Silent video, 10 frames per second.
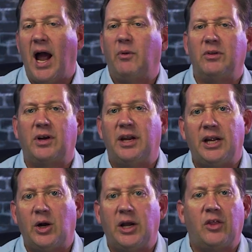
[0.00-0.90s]
we're looking at
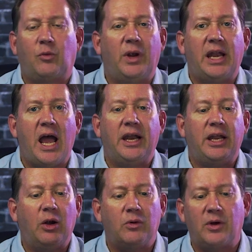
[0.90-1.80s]
area
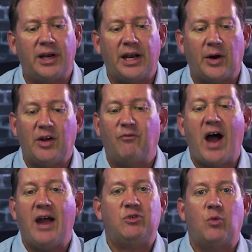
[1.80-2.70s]
390, we're looking at area
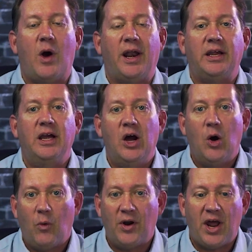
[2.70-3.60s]
520,
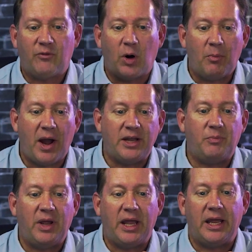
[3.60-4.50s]
whatever it might
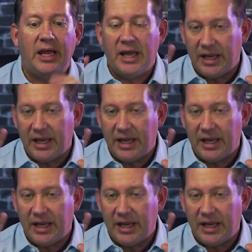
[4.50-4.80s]
be.